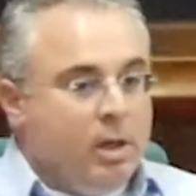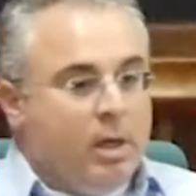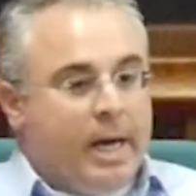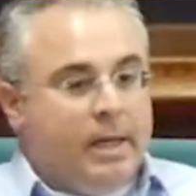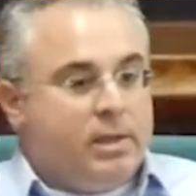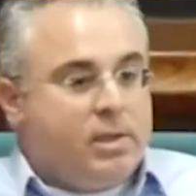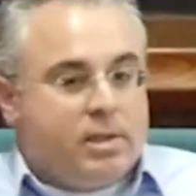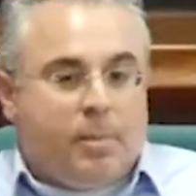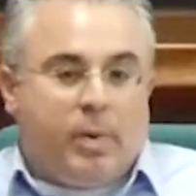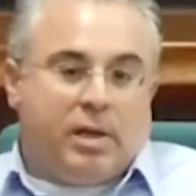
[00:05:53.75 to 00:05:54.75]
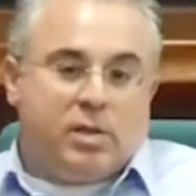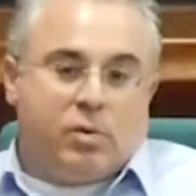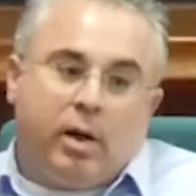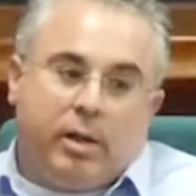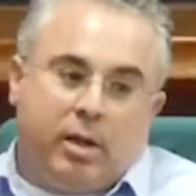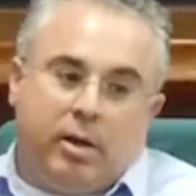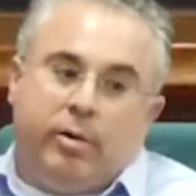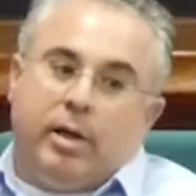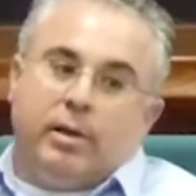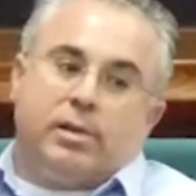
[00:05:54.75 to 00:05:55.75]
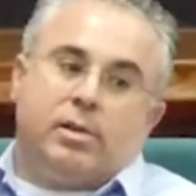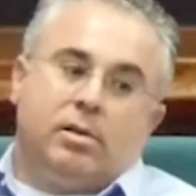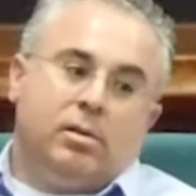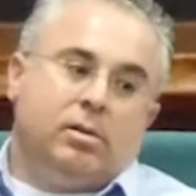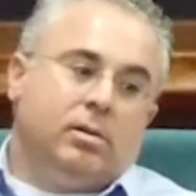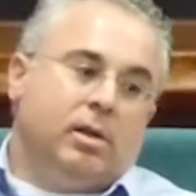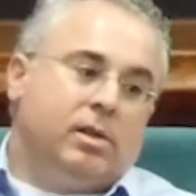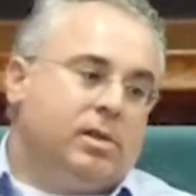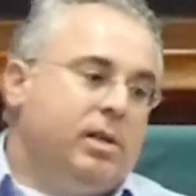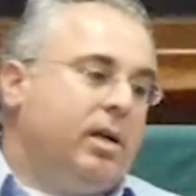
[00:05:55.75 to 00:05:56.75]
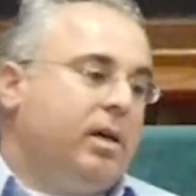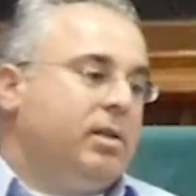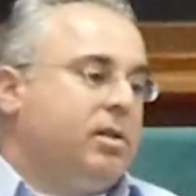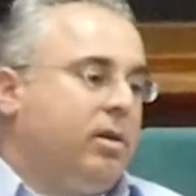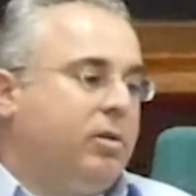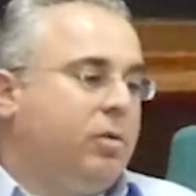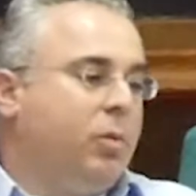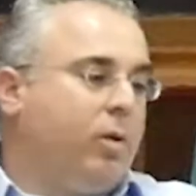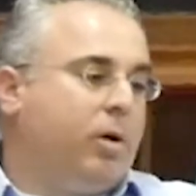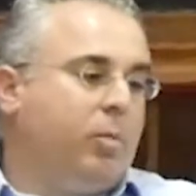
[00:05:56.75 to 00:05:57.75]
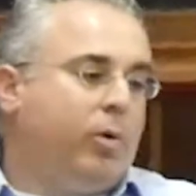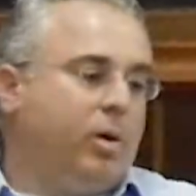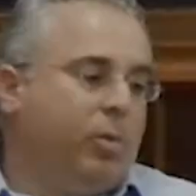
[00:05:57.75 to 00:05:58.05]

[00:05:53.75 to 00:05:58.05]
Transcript: And it applies to other areas. As DK started to work more and